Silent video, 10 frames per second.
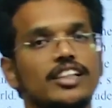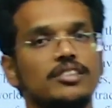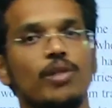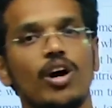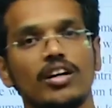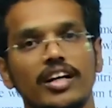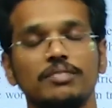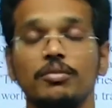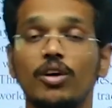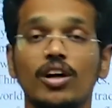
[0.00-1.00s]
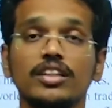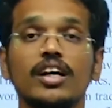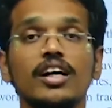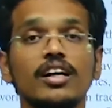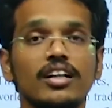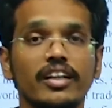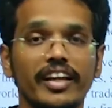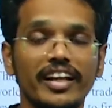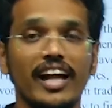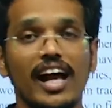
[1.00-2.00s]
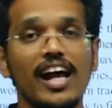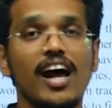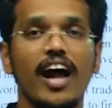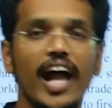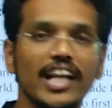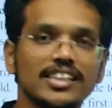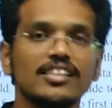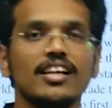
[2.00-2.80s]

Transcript: mock test, because India has